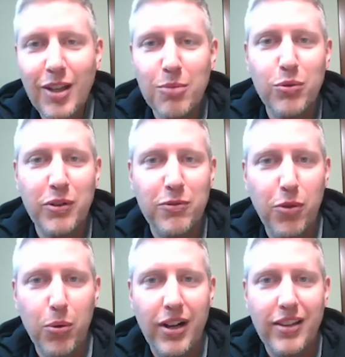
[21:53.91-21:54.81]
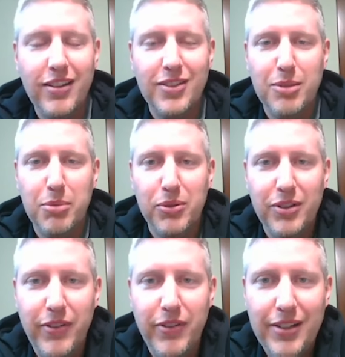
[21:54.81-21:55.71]
moving forward? I think is going to be
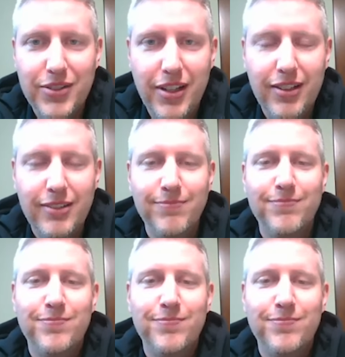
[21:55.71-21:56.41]
really fascinating.